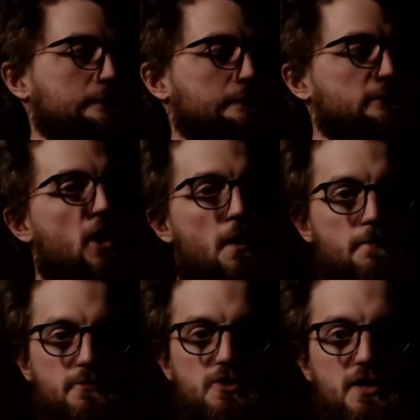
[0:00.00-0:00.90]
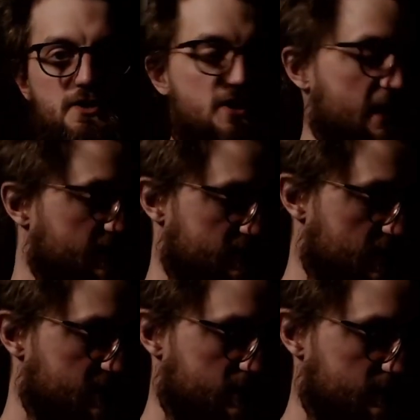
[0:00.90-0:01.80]
I'm just saying,
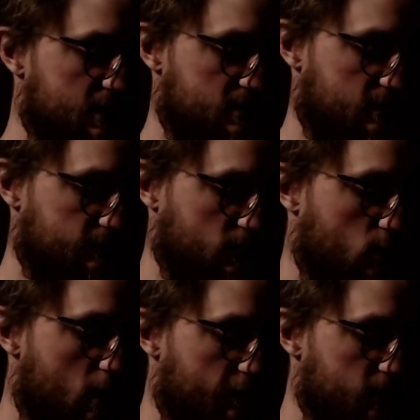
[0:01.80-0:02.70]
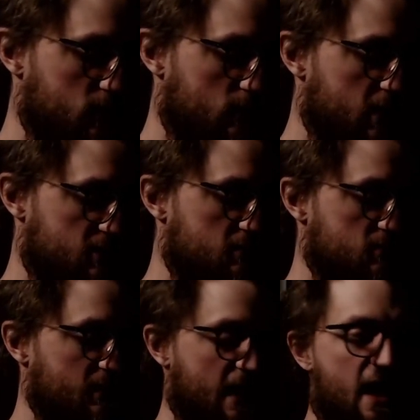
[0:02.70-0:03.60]
there's quite a few issues
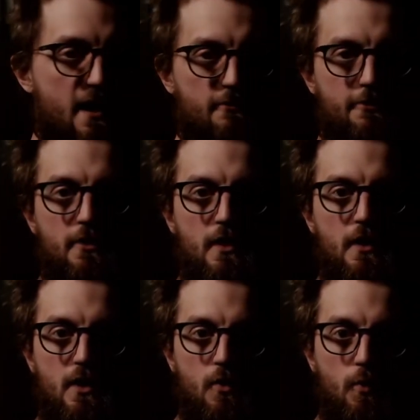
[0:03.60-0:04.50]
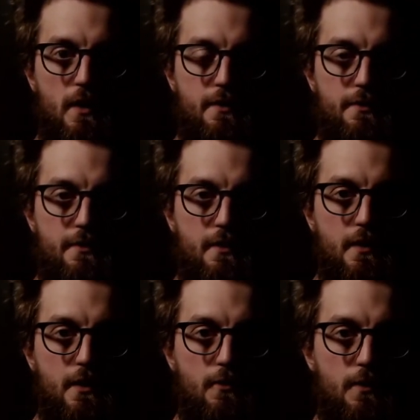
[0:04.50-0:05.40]
I have with
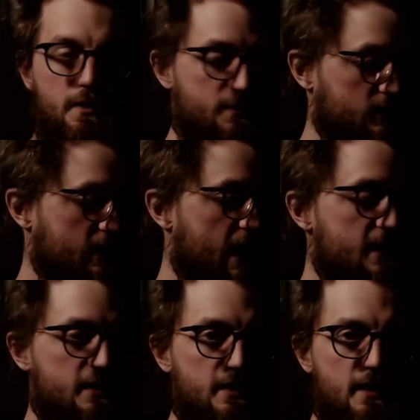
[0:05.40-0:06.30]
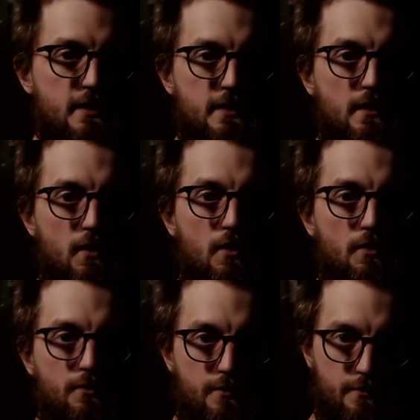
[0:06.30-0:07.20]
KDE
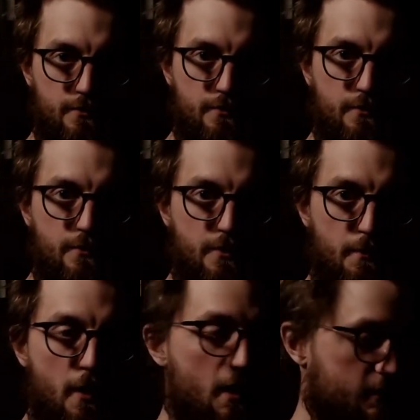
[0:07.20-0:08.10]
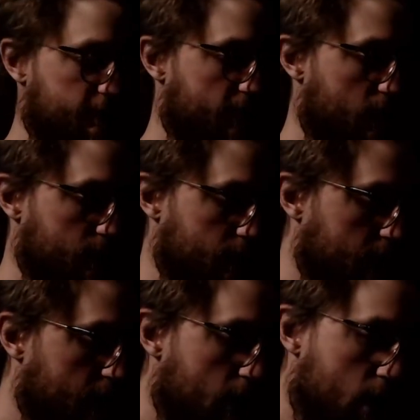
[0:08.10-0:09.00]
on the PinePhone.
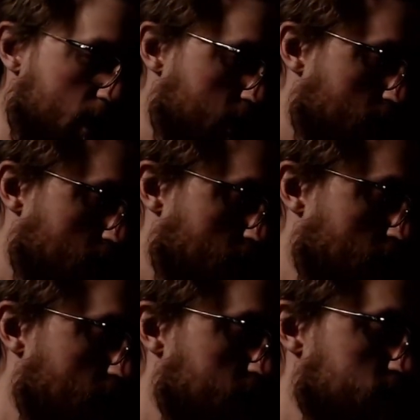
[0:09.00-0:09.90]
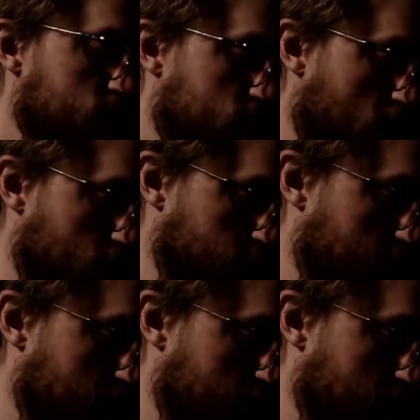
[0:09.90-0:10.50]
So,